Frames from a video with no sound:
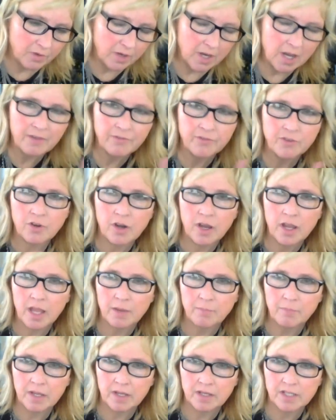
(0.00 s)
after I
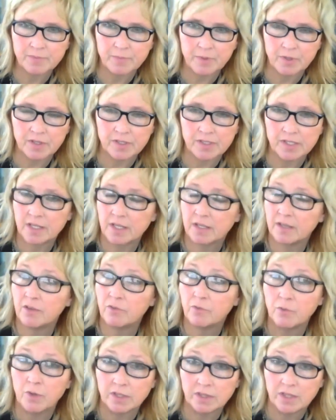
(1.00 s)
had my experience. I didn't
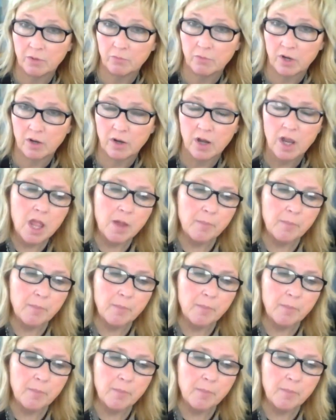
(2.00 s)
know what they were,